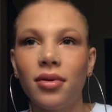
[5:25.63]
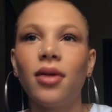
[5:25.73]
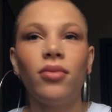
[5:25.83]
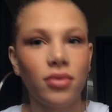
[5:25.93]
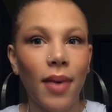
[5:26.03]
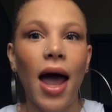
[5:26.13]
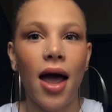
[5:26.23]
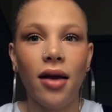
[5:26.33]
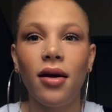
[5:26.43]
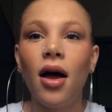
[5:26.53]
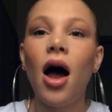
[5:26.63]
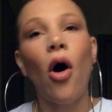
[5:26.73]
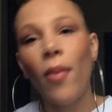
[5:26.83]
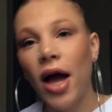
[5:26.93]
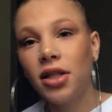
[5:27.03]
It was bad.
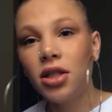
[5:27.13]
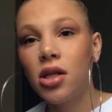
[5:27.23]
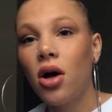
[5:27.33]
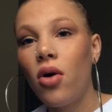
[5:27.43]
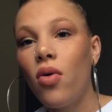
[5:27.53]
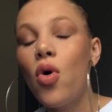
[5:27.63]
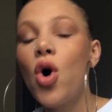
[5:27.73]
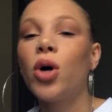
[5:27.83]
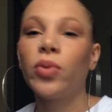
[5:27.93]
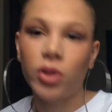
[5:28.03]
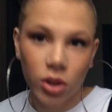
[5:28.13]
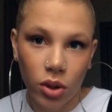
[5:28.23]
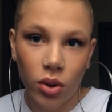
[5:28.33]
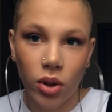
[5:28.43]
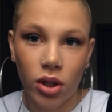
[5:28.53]
All my exes though, we're
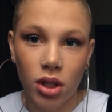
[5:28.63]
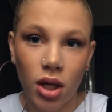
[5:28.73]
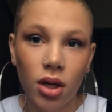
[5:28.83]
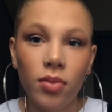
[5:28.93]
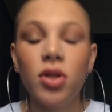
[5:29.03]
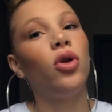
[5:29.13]
still on good terms.